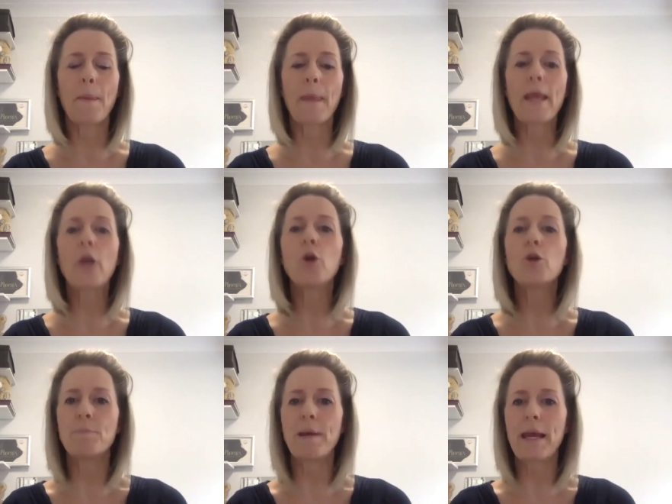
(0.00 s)
it
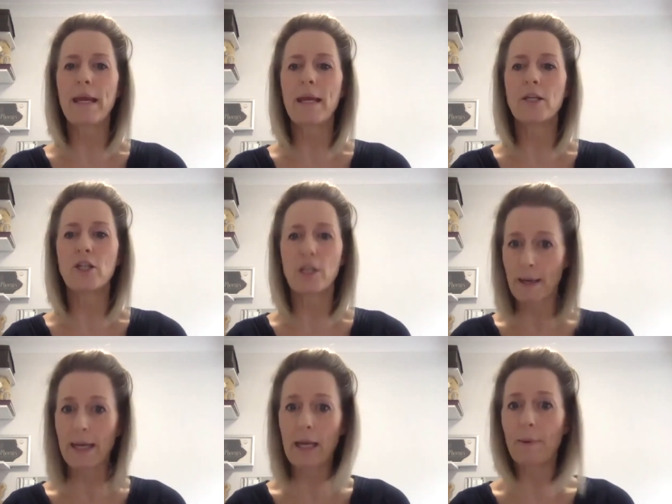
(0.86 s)
could be just
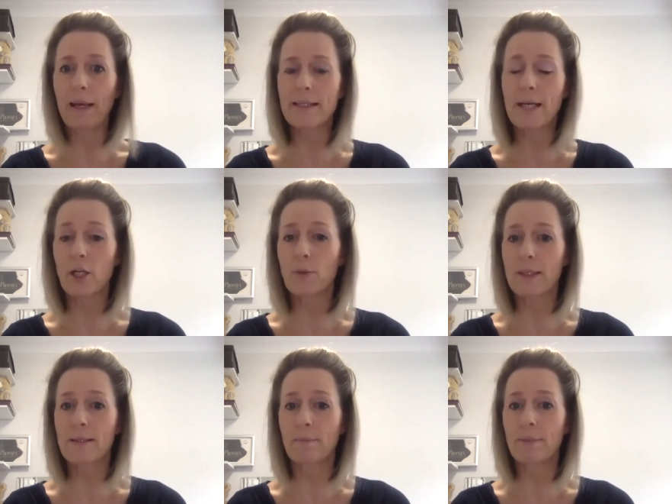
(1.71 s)
by keeping in touch with
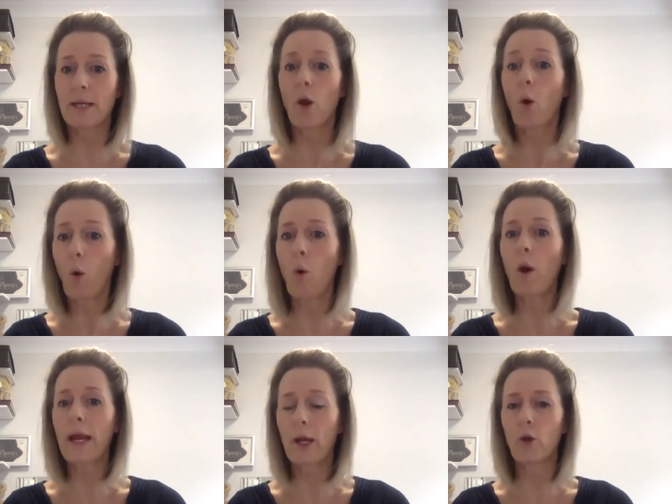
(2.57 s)
somebody,
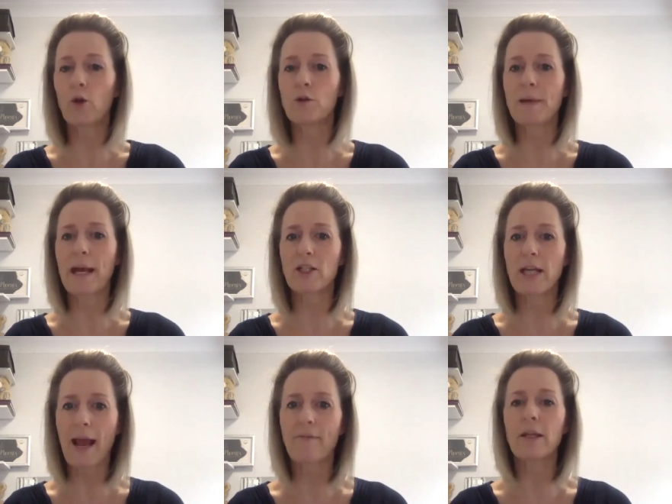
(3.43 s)
or it could be
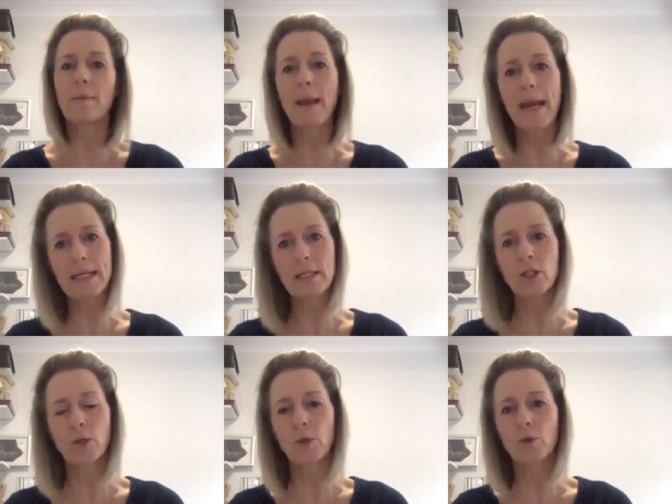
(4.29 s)
actually having them
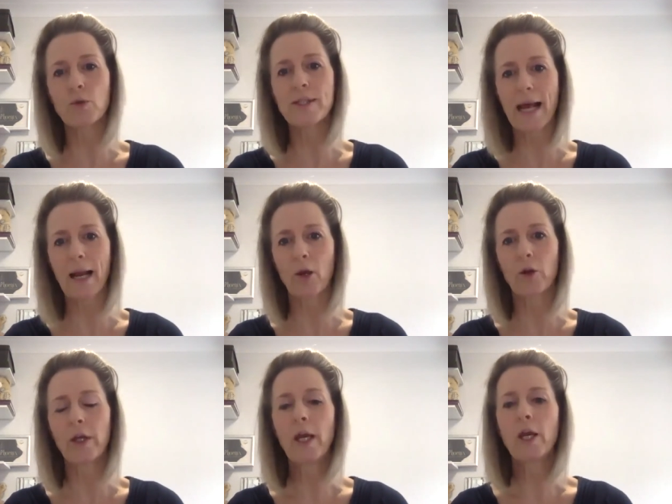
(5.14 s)
into your
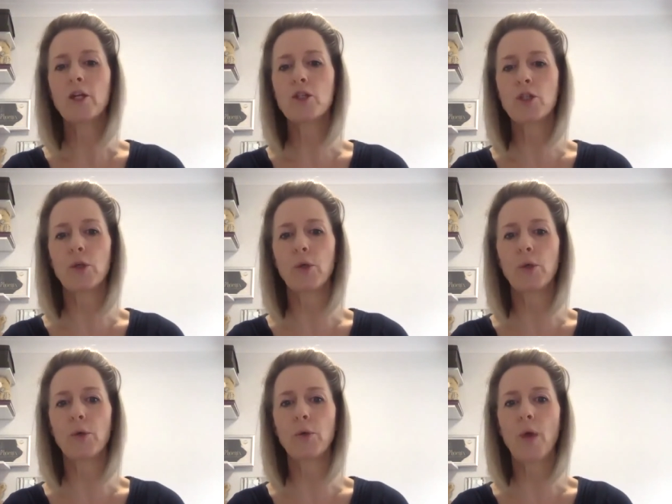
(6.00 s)
salon
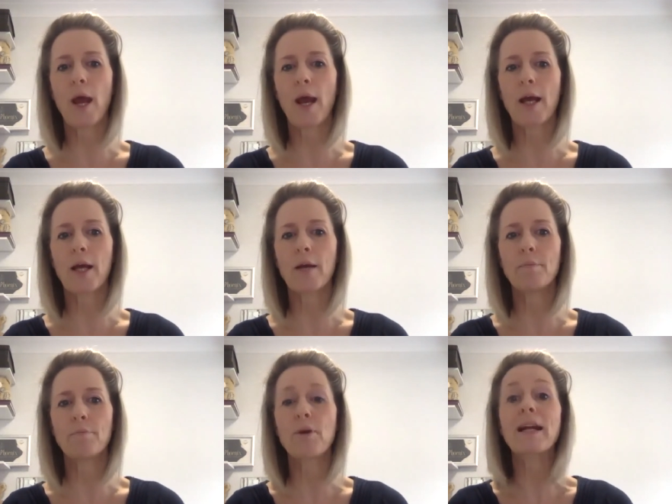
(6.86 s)
to
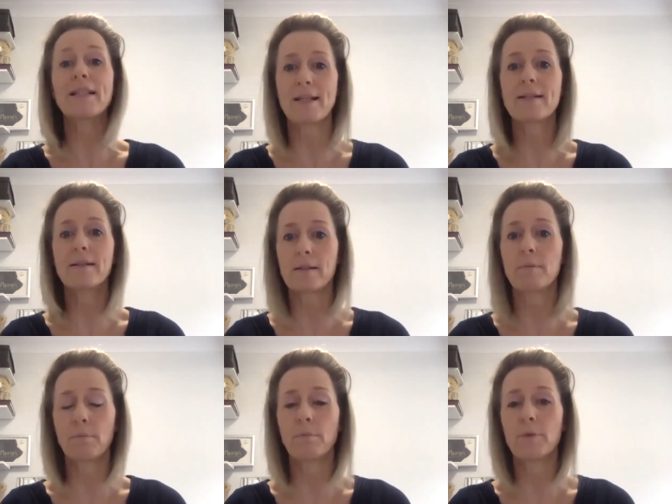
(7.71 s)
practice
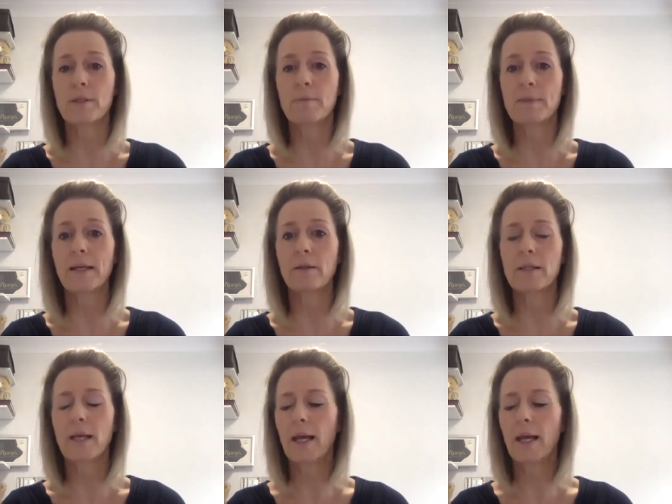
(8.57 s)
some skills.